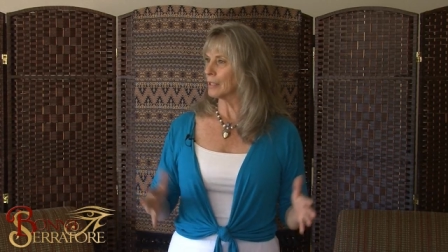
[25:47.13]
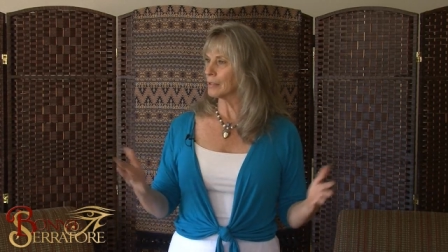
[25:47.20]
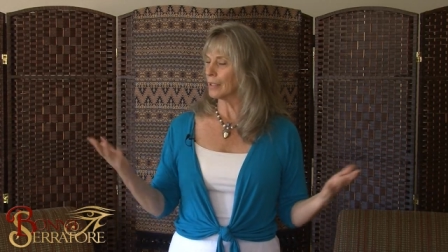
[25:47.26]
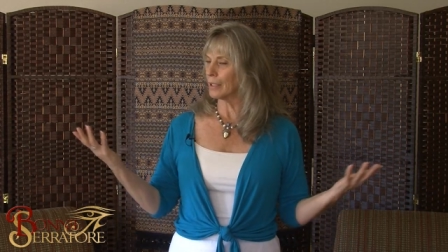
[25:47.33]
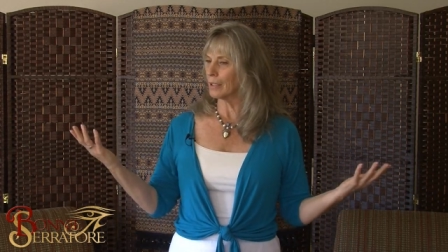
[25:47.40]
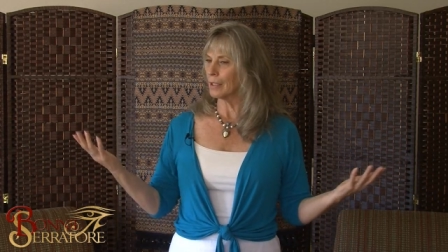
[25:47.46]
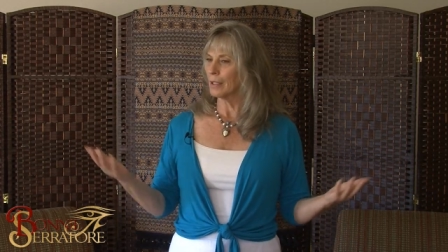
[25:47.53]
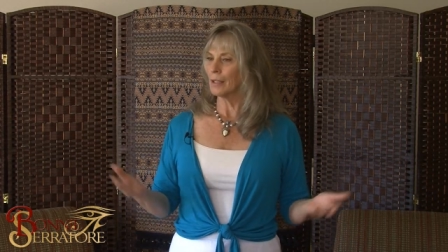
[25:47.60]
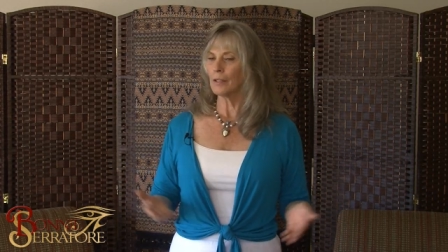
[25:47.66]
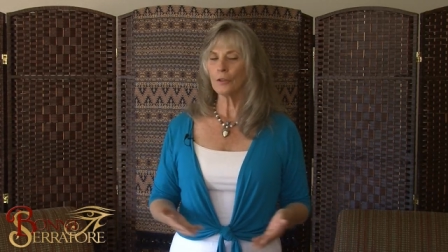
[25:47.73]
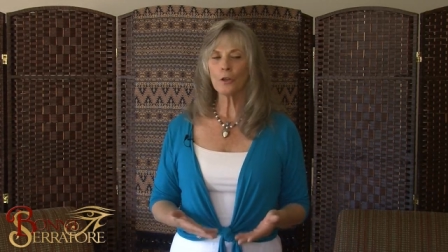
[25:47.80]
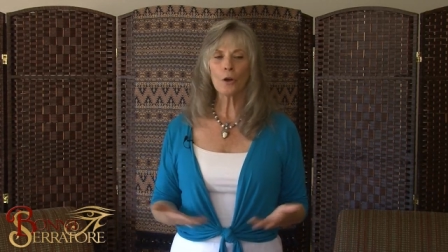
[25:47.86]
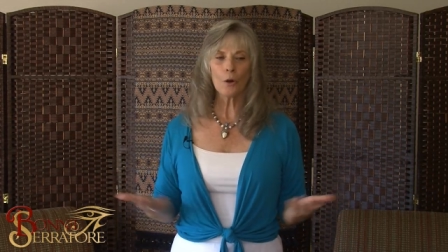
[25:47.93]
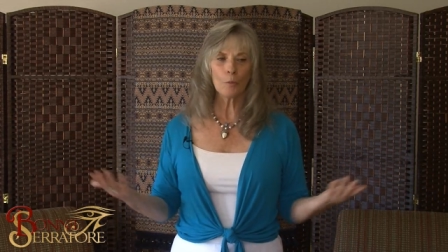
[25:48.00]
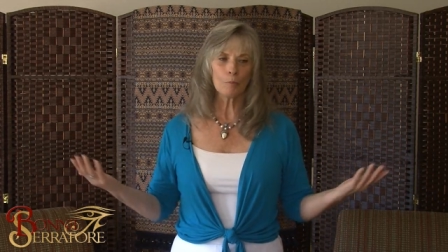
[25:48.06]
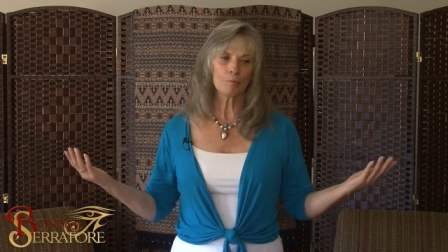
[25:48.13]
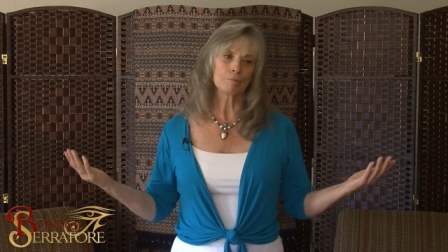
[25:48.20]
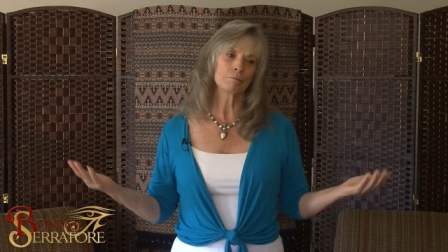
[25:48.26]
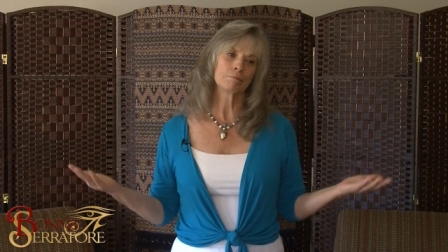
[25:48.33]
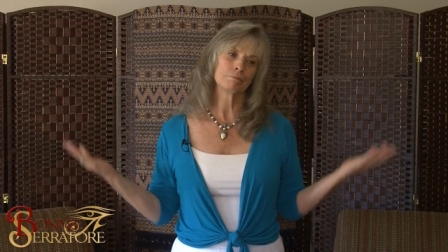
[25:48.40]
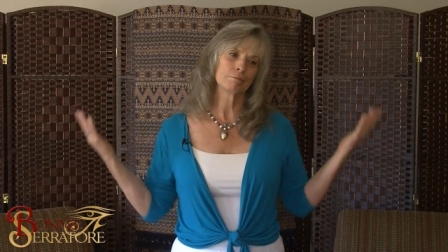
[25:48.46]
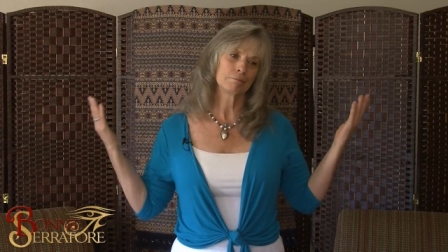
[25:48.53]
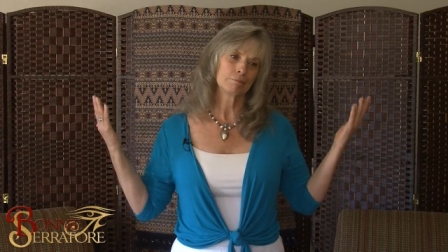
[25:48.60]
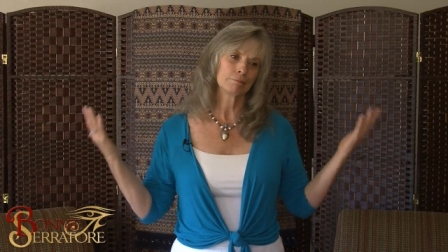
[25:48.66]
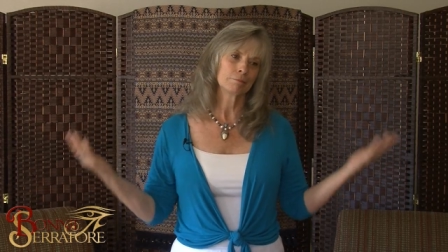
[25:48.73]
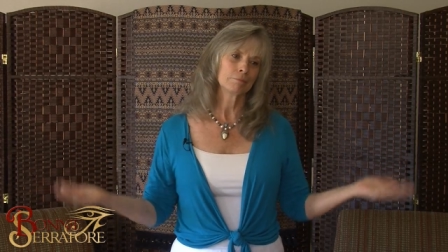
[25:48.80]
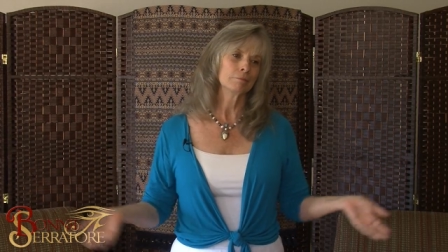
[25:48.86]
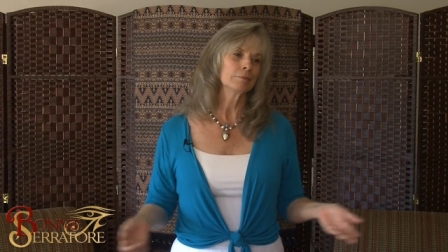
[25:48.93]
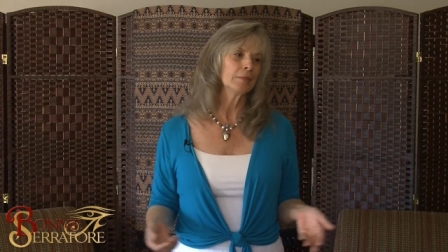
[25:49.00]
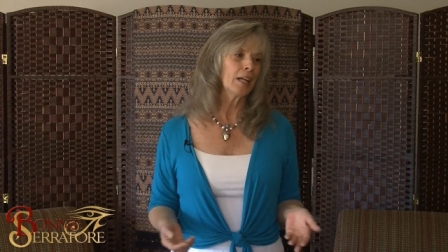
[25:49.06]
It's like, nope,
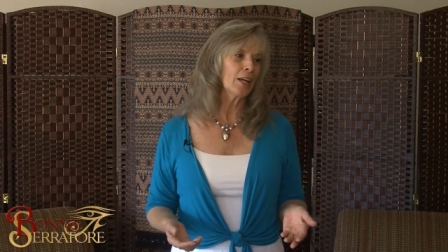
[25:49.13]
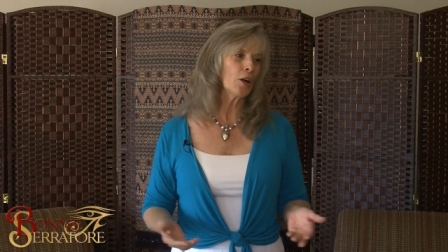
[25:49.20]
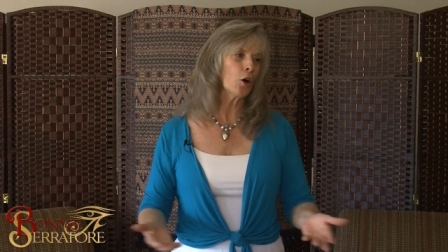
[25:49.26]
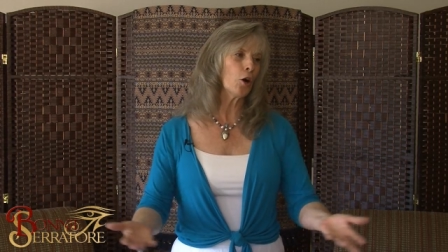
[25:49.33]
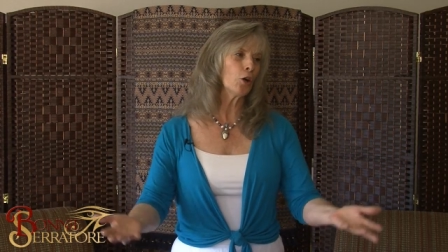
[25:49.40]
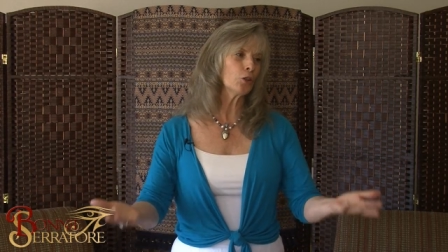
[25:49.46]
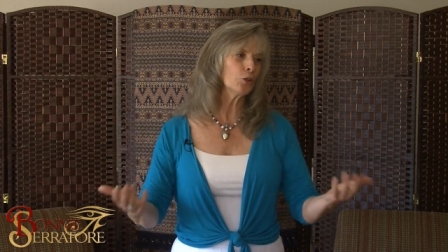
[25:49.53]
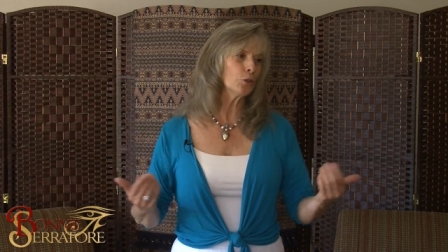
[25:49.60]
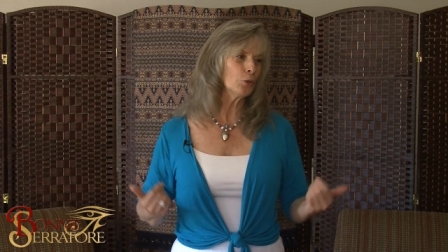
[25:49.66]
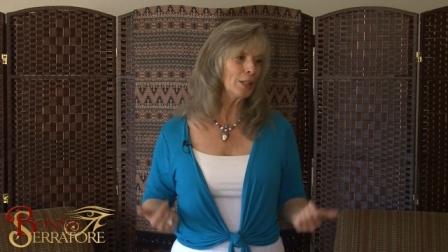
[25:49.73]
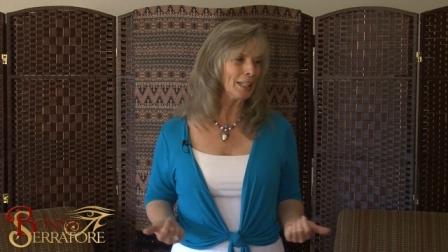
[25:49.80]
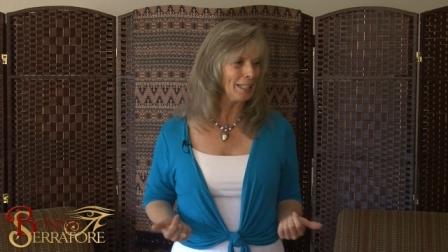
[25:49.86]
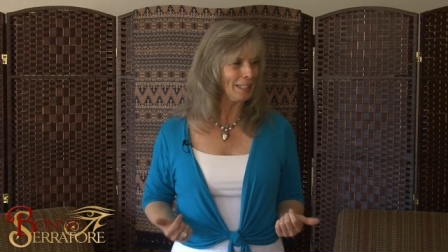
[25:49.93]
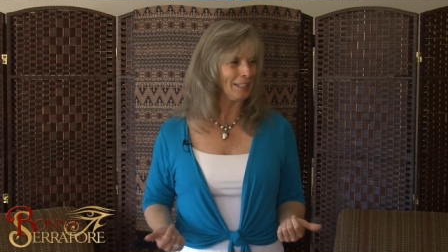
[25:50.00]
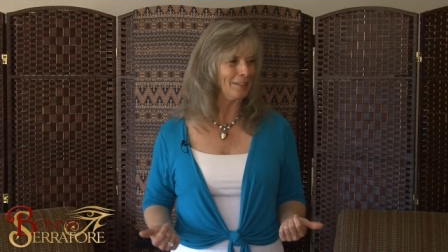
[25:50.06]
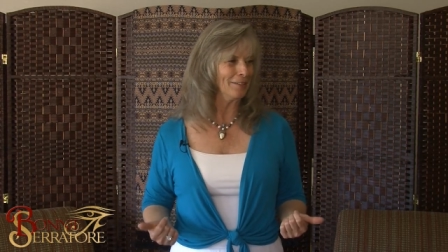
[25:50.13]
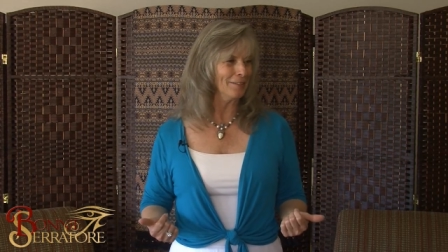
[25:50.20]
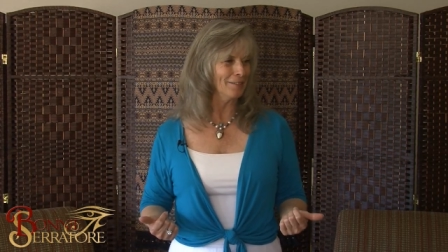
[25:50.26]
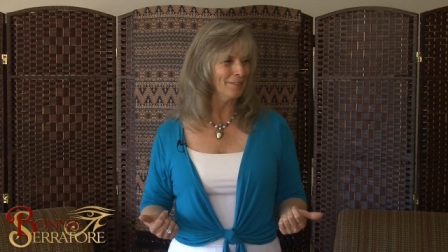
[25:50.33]
I called you in.